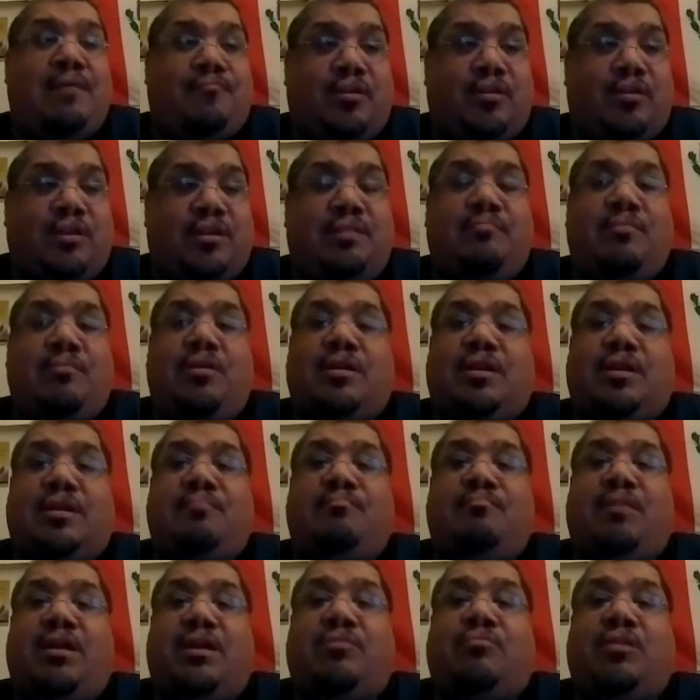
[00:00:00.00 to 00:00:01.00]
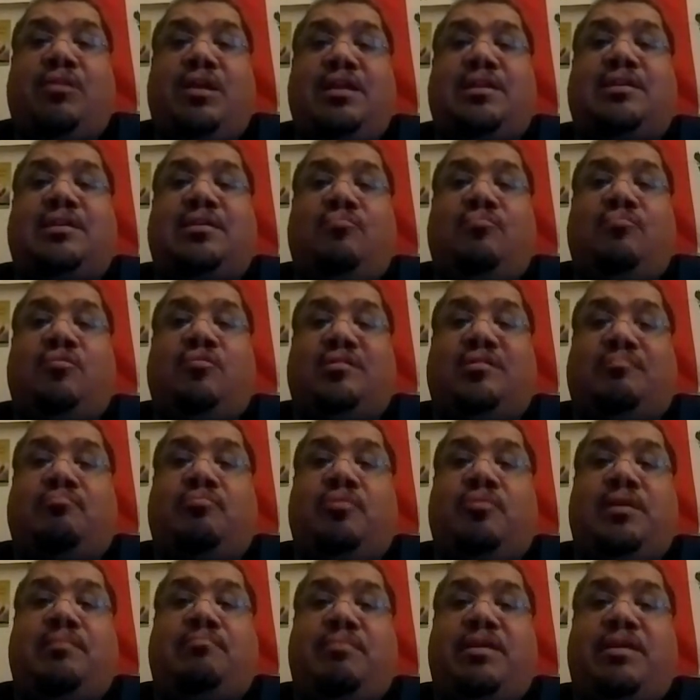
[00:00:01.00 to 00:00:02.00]
American migration was a
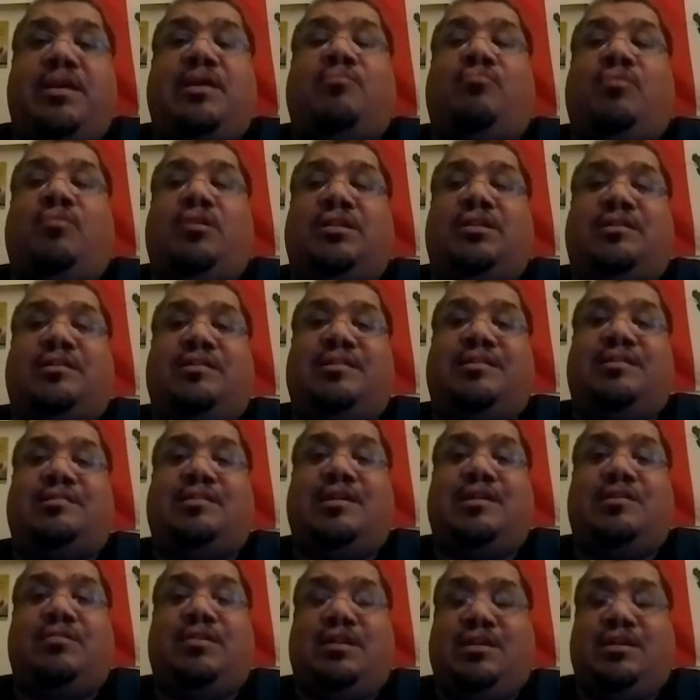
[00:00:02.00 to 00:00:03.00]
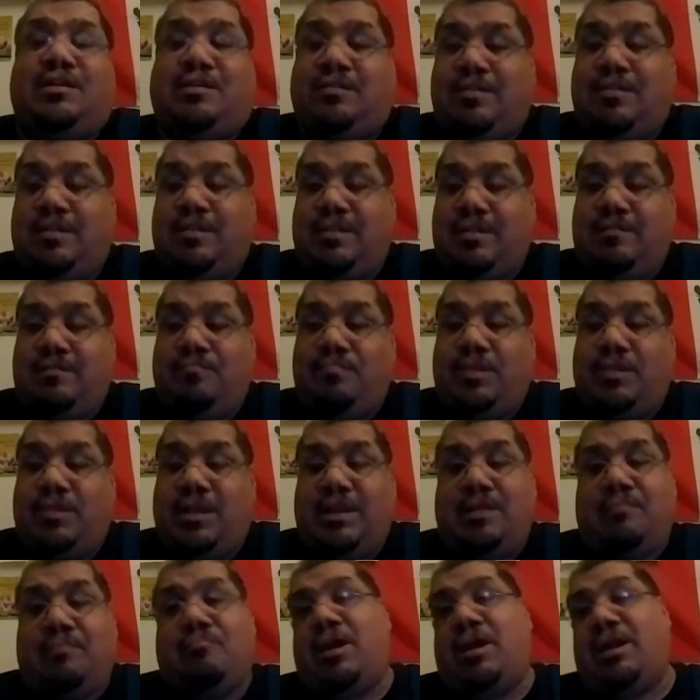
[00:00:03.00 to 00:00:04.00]
pretty big one to this area. And
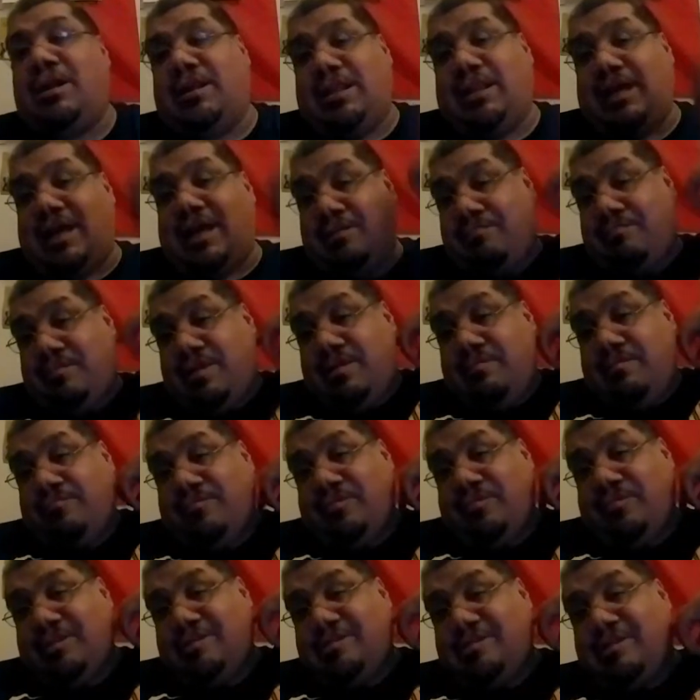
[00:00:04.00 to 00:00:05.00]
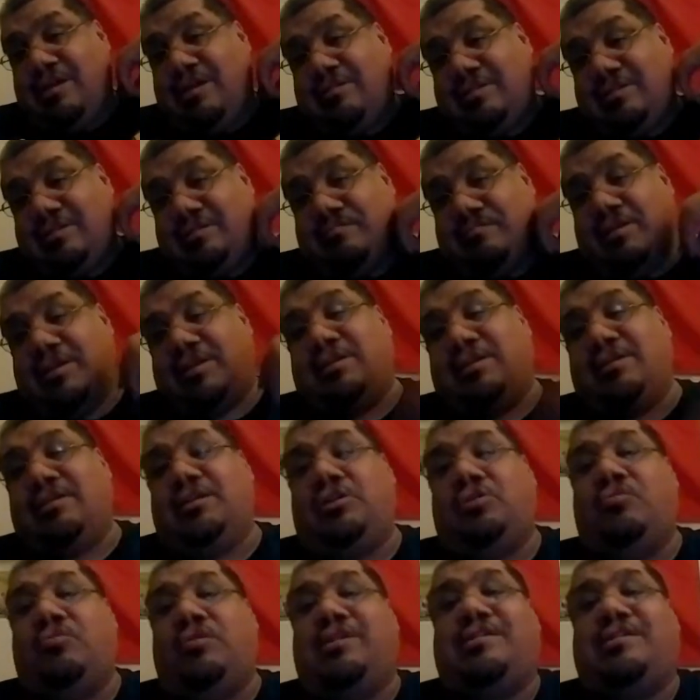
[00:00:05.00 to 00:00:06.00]
it brought a lot of people from the South, especially
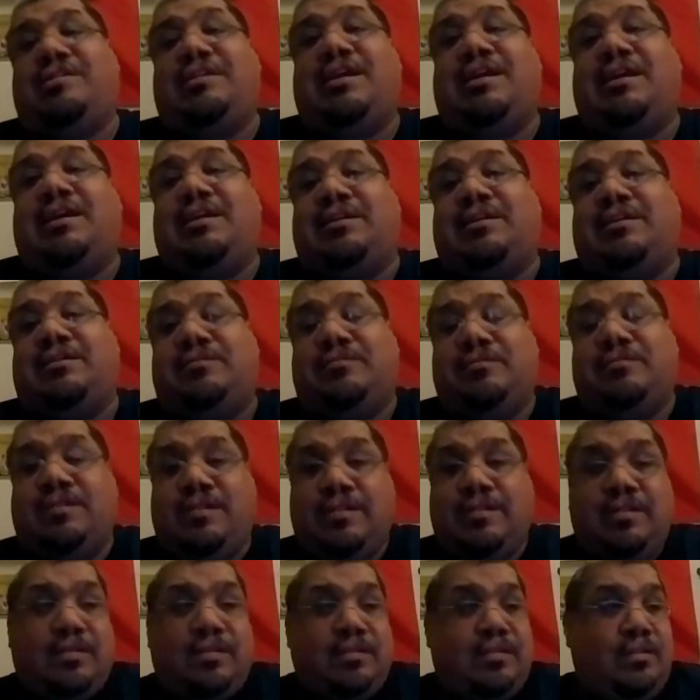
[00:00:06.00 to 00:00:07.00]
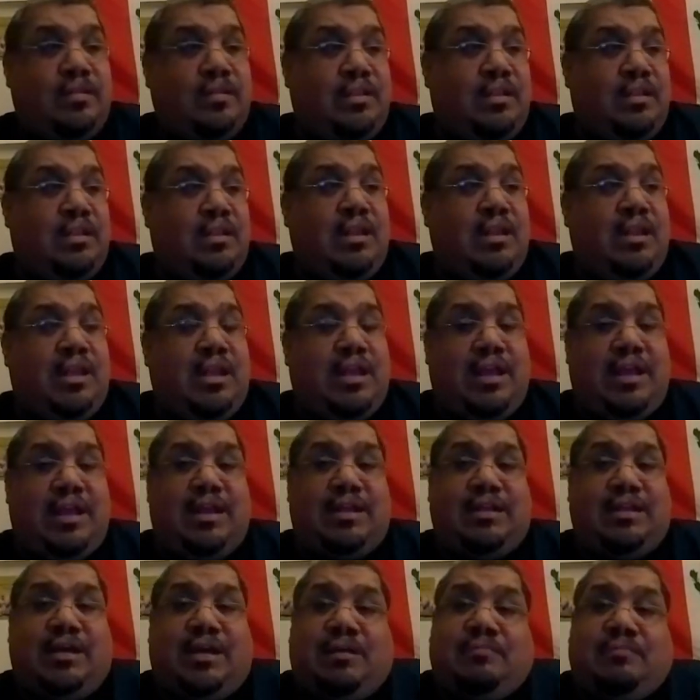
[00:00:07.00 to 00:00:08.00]
Louisiana.
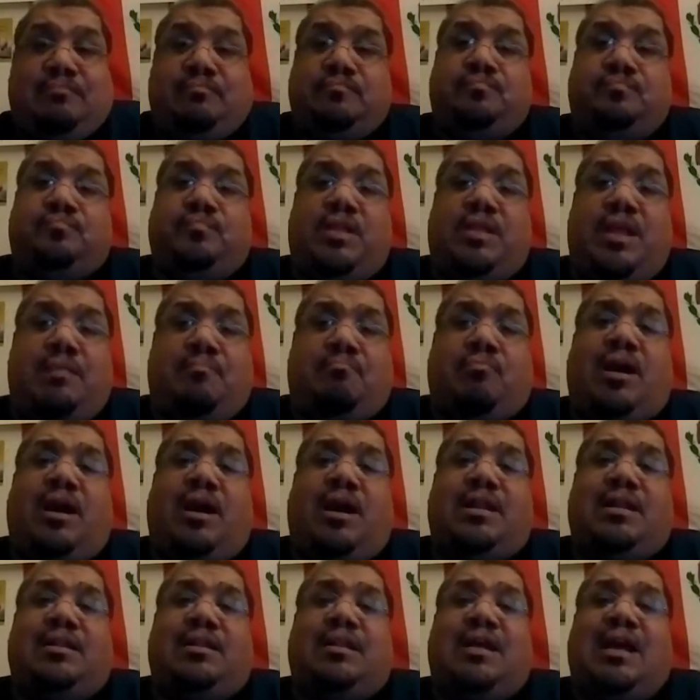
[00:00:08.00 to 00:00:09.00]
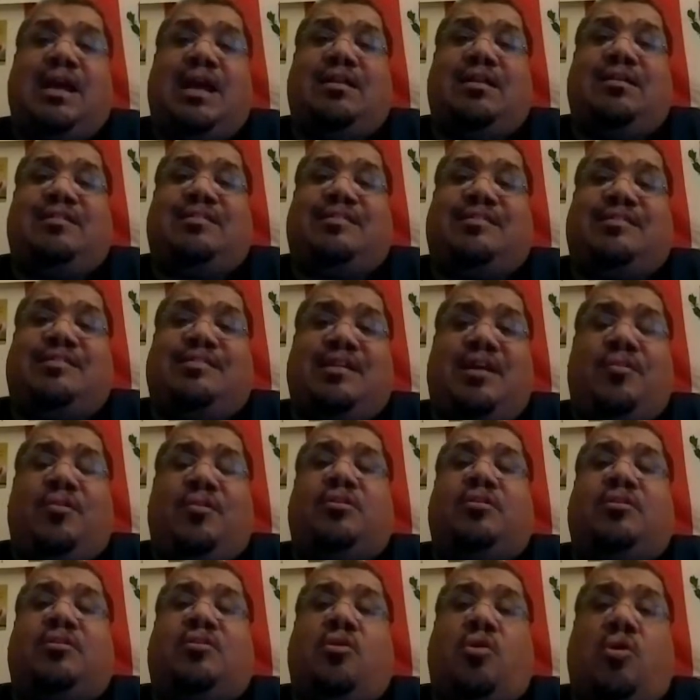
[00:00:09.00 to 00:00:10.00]
And it brought a lot of
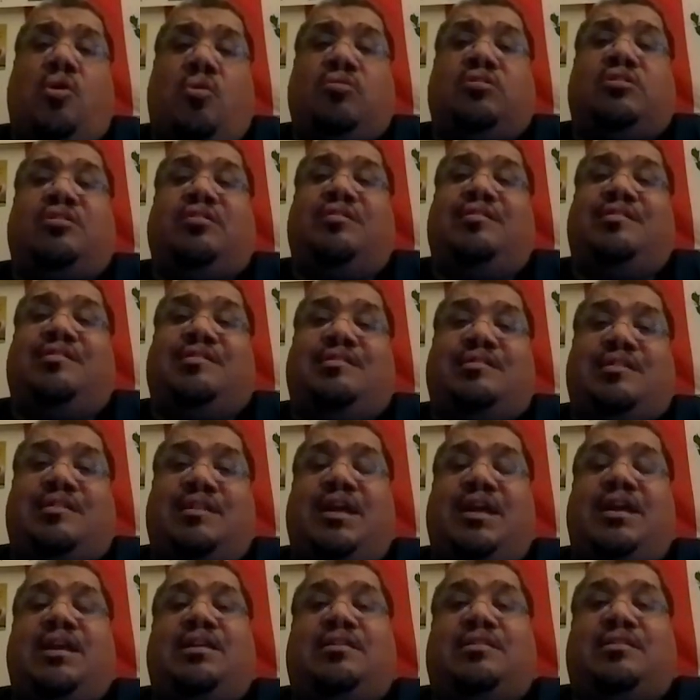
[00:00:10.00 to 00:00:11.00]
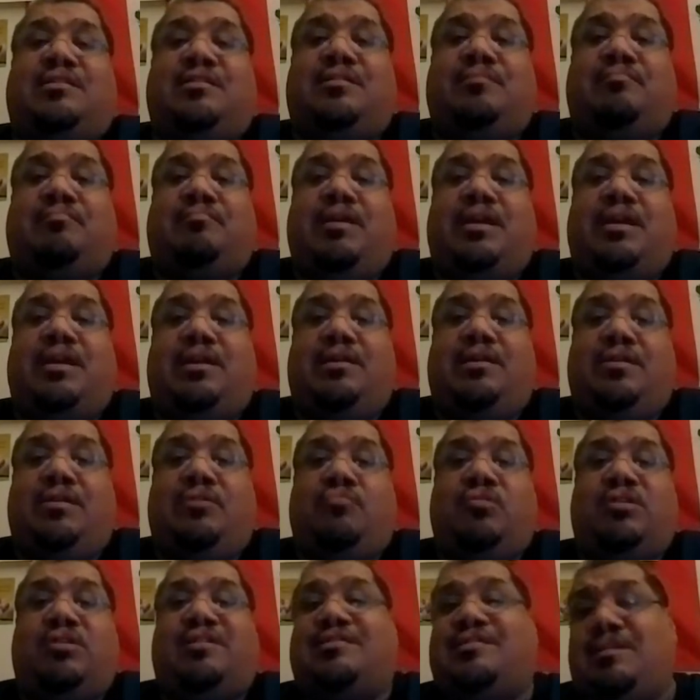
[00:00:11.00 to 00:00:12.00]
Southern culture and slang to the Bay Area,
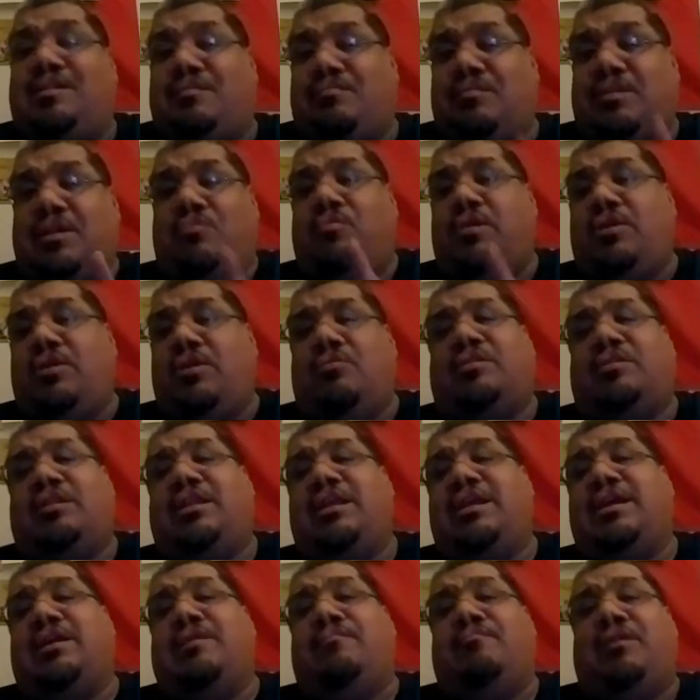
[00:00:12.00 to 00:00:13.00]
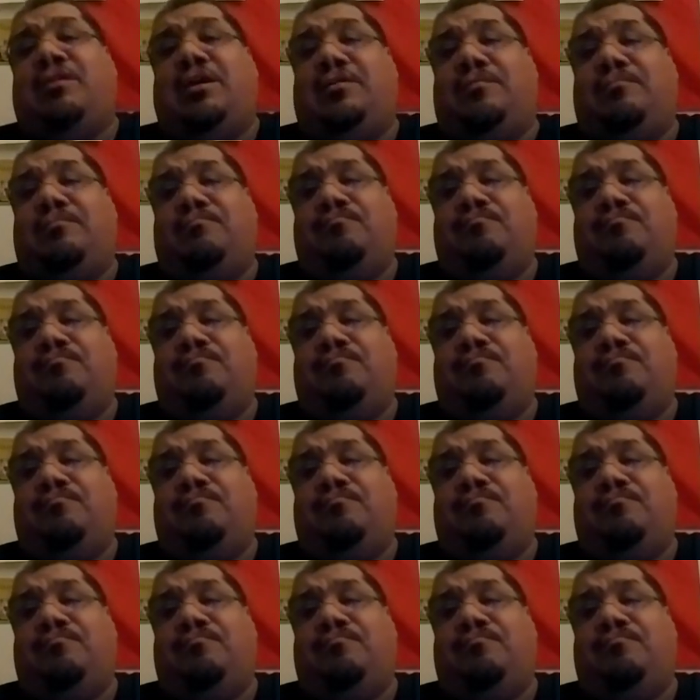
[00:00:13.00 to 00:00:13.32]
which is something we don't think about.